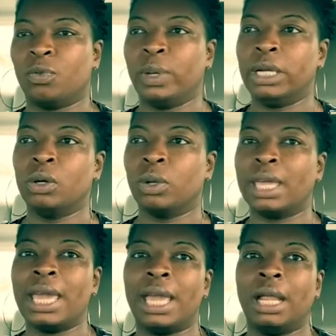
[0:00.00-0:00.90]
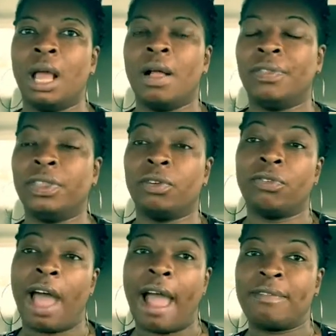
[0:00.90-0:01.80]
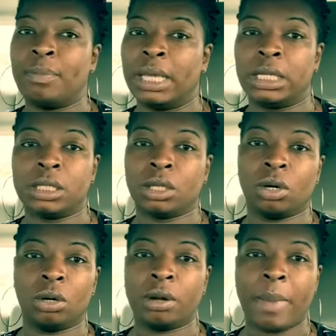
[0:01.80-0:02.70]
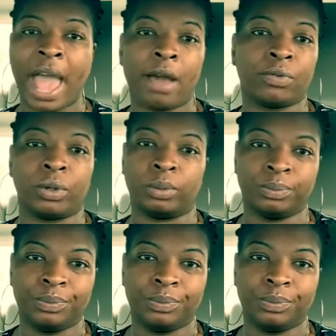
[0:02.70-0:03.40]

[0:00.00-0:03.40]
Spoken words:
We don't get the 5 minutes to go to the bathroom,